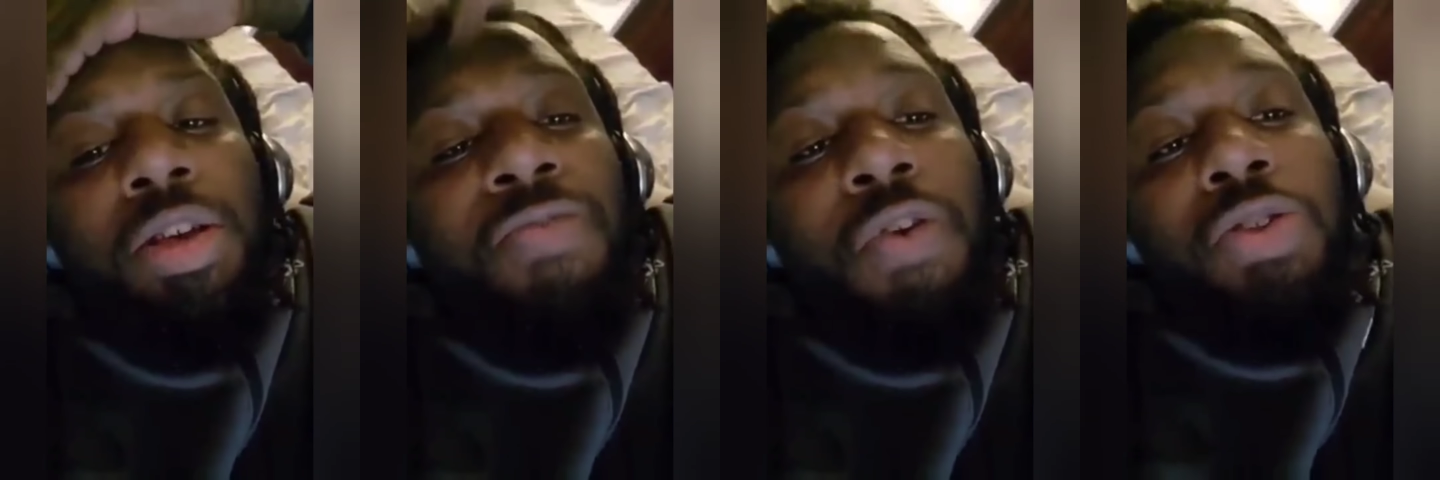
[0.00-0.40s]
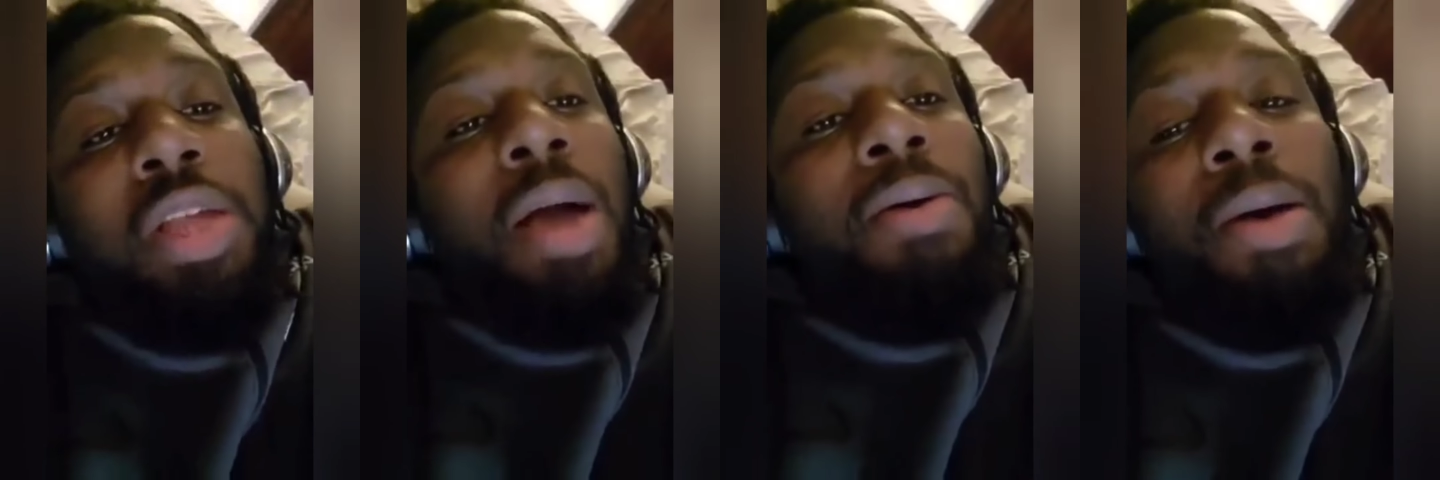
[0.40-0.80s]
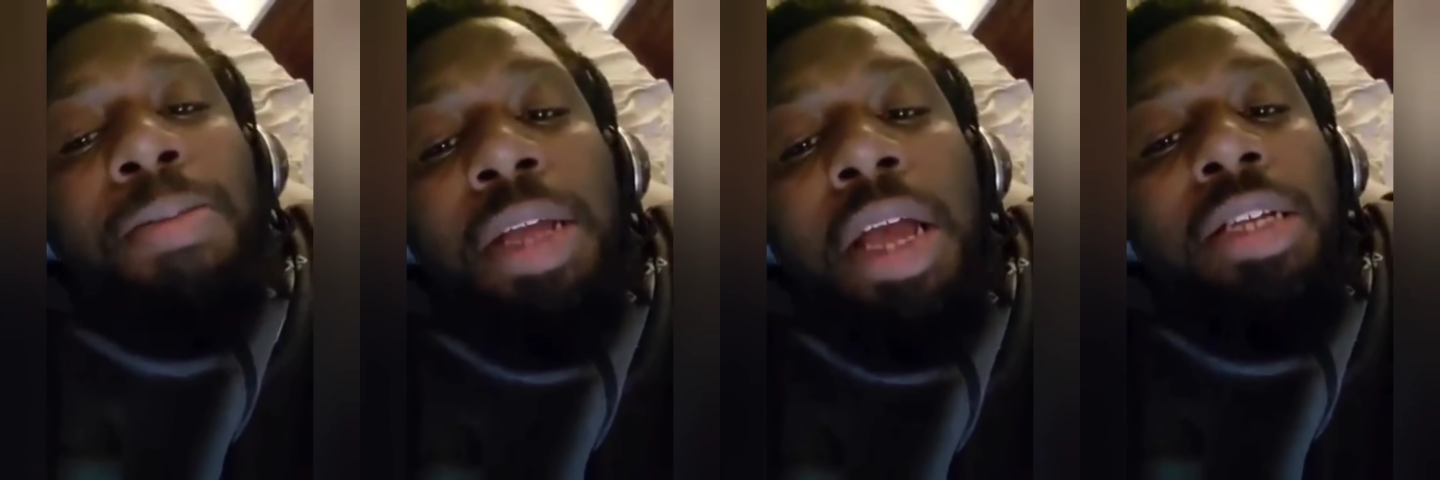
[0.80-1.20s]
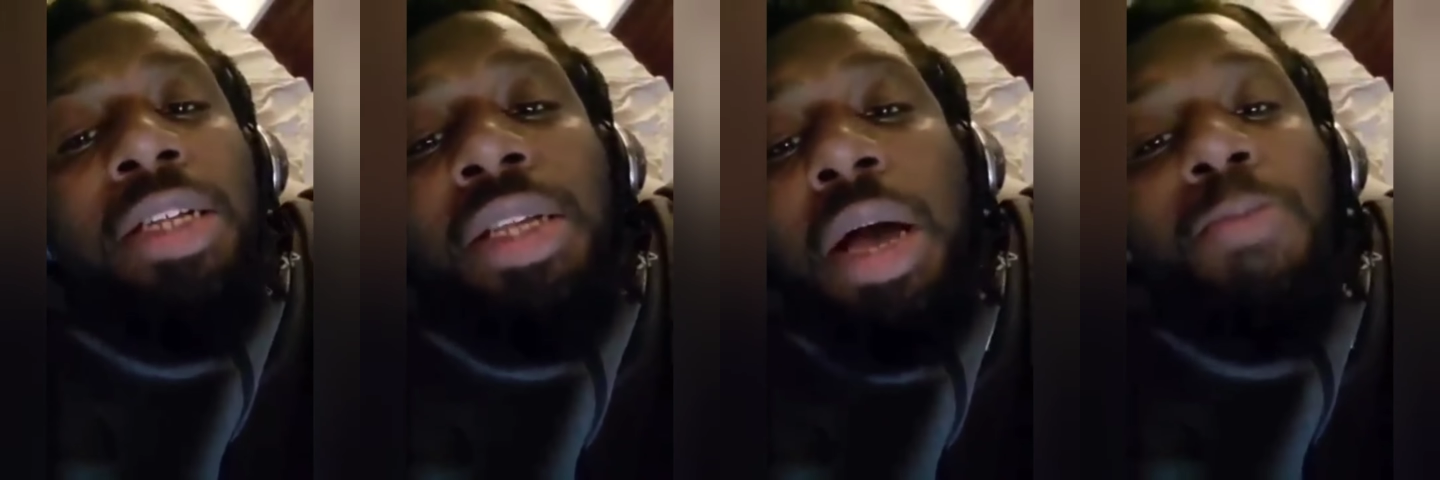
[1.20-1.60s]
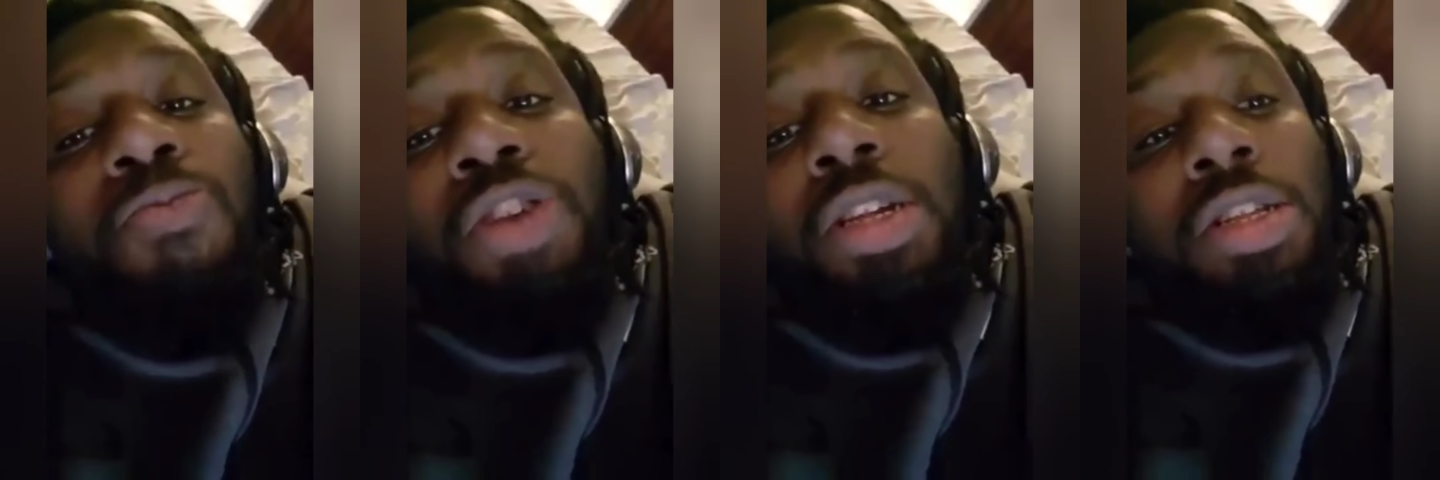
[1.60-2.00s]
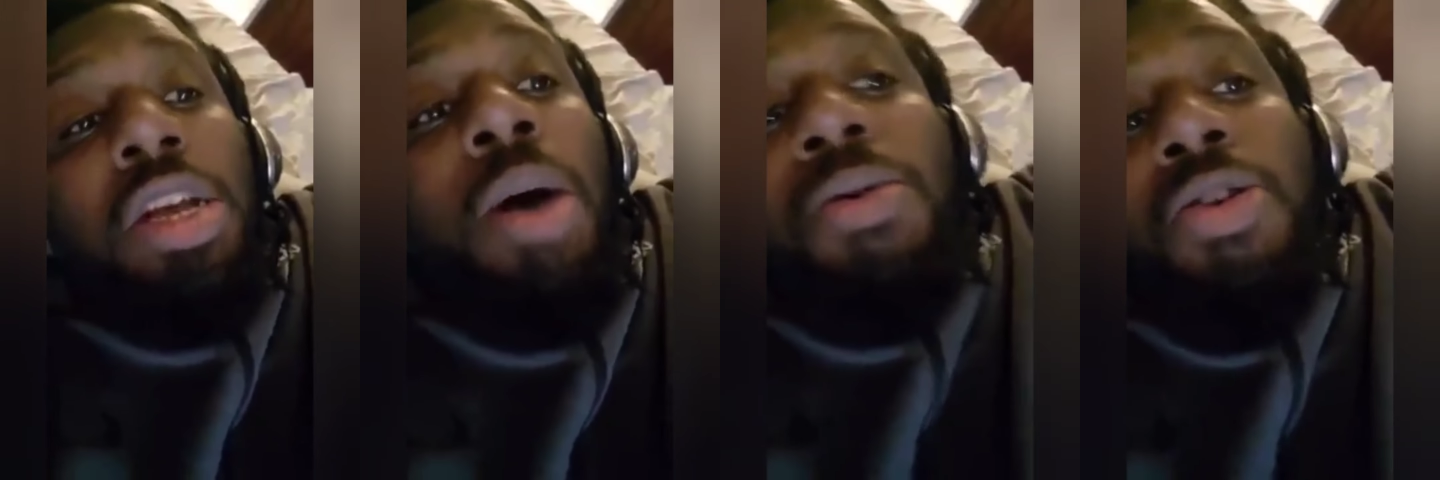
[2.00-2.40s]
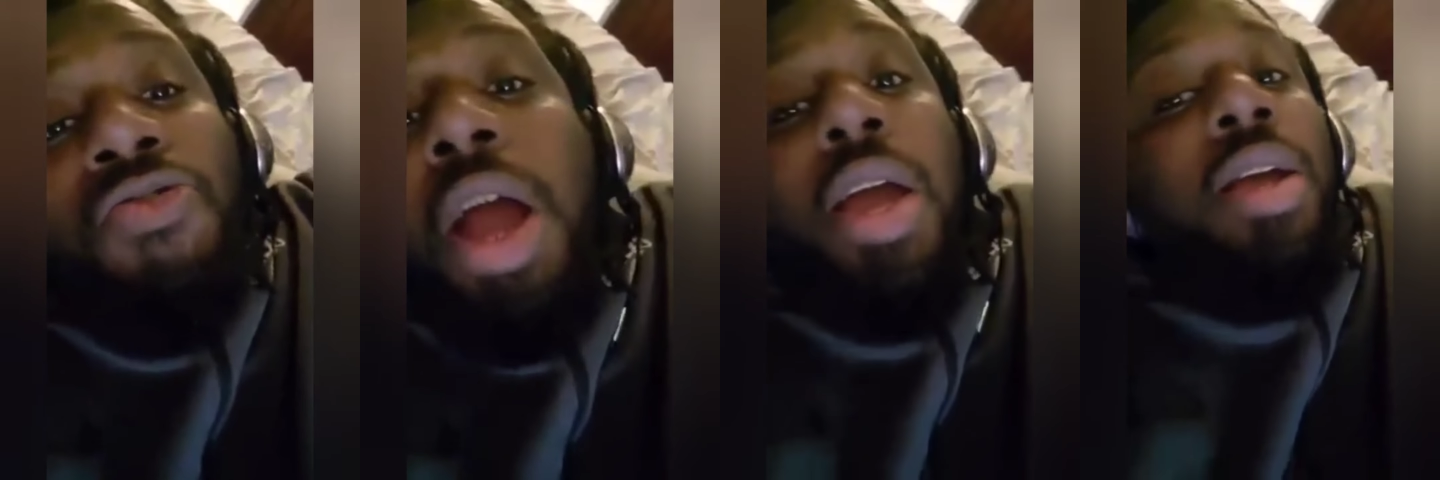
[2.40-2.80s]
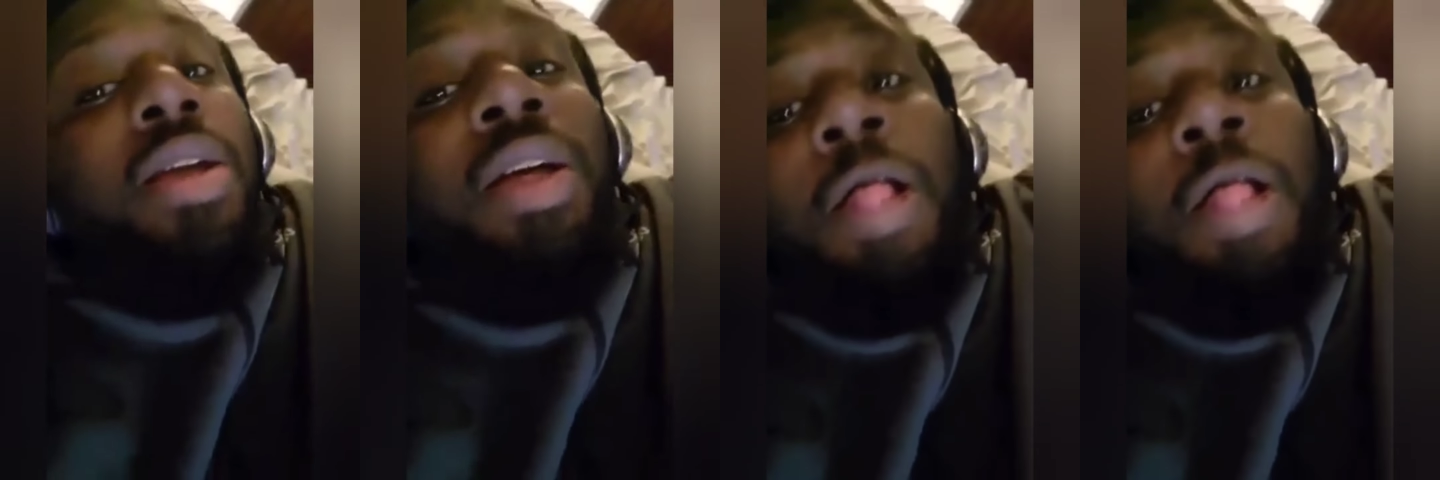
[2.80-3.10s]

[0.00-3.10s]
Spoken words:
Your first time coming there, just come correct.